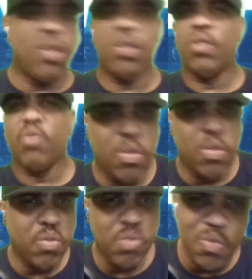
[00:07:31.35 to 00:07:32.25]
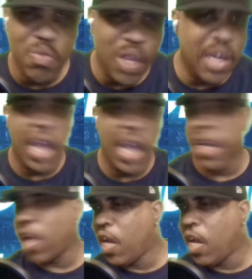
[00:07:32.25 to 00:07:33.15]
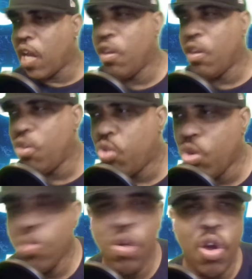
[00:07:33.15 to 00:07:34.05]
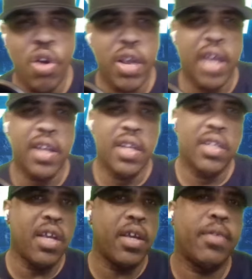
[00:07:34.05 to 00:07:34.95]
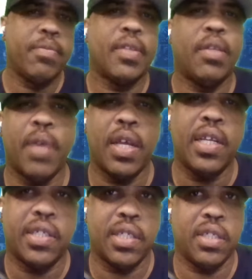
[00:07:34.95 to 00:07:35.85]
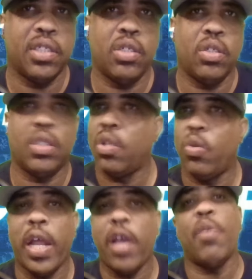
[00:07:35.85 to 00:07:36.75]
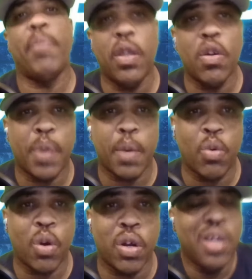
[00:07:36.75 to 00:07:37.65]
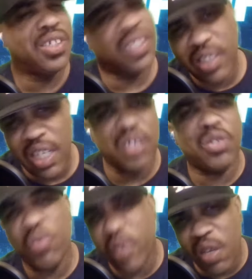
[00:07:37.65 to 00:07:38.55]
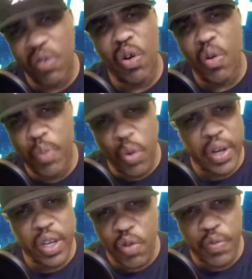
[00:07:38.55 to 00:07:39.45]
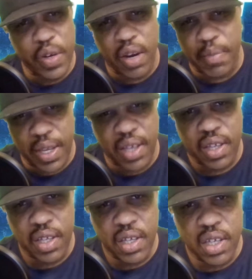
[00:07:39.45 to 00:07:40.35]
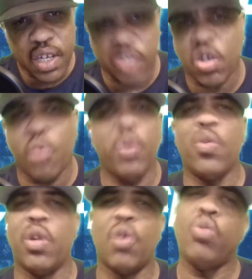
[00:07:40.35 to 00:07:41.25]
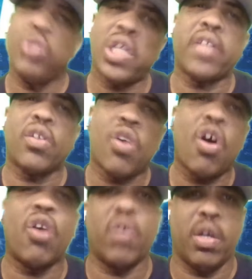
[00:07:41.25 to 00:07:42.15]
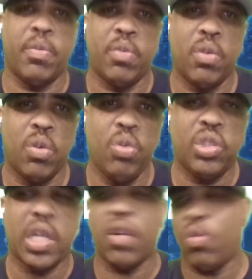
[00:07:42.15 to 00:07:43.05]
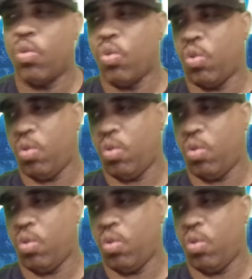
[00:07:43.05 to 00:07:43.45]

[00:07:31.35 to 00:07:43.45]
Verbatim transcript: you, man I ain't, I ain't got nothing to do with all that man, man listen we ain't gonna be no paperwork just tell us who killed old boy over there man that's all we want to know who shot the car up who shot old girl